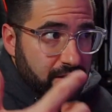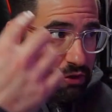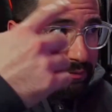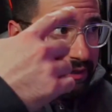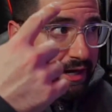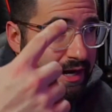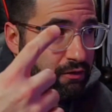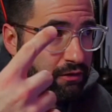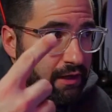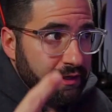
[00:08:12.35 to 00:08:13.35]
your fill
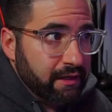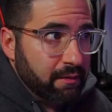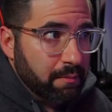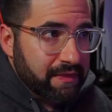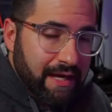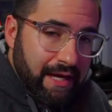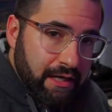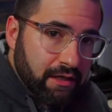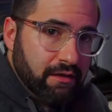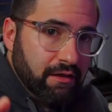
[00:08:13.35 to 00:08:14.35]
light, and
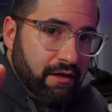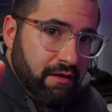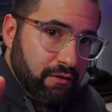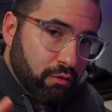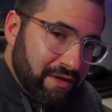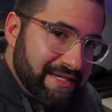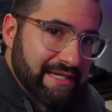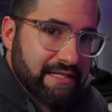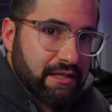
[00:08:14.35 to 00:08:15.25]
also your hair light.